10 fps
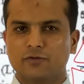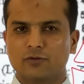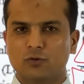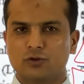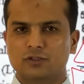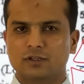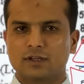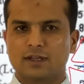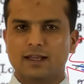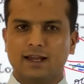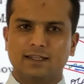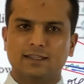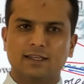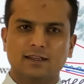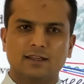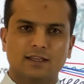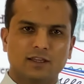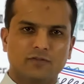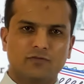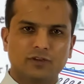nodes, and then
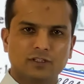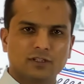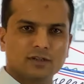with